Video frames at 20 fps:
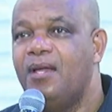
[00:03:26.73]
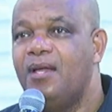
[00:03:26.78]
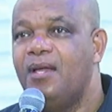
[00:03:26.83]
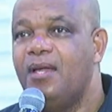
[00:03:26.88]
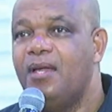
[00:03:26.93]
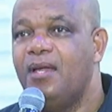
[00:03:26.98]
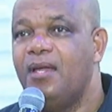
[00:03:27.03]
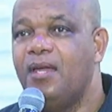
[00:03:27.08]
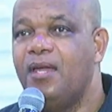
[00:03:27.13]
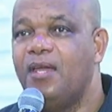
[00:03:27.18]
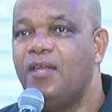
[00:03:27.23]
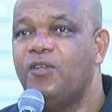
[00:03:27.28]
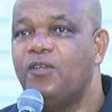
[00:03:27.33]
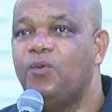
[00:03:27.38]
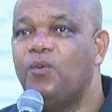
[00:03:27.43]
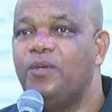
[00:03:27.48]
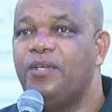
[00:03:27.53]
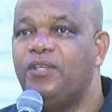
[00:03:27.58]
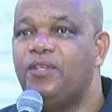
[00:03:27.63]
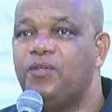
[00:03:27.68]
And
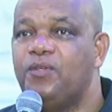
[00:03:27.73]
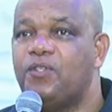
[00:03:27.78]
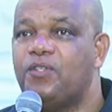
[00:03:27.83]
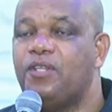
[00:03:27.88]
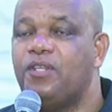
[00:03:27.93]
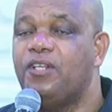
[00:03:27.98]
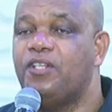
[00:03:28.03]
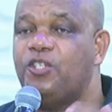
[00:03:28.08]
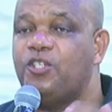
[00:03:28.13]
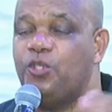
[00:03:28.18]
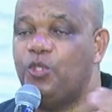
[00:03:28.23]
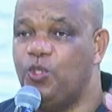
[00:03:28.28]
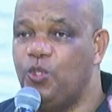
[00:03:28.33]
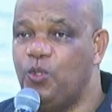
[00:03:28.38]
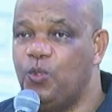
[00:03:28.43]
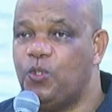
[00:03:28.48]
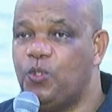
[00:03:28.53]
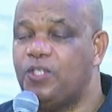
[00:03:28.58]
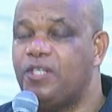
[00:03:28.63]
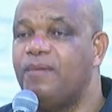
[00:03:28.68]
when you start to
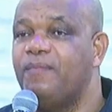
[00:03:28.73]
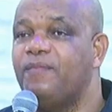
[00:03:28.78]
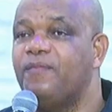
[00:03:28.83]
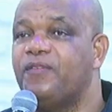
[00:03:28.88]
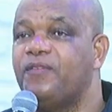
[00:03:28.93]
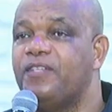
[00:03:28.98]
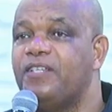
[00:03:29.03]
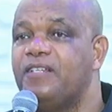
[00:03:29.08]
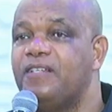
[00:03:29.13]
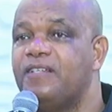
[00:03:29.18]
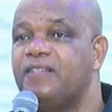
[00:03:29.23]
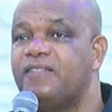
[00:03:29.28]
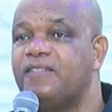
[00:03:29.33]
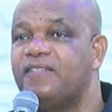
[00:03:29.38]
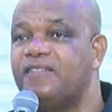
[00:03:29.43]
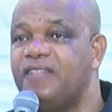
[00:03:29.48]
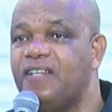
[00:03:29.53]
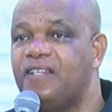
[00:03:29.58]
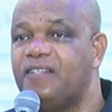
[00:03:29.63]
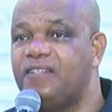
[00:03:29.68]
do something
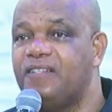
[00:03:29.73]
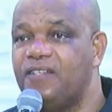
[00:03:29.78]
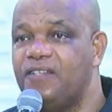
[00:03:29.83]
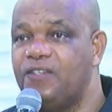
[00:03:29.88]
that is